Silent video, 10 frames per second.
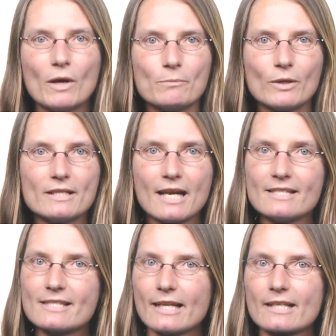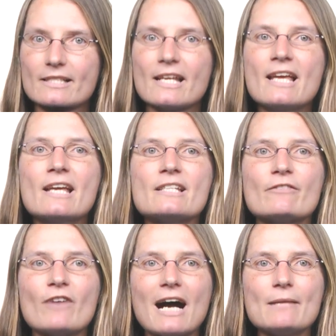1.96,
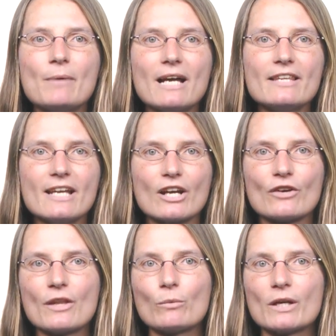divide by the error that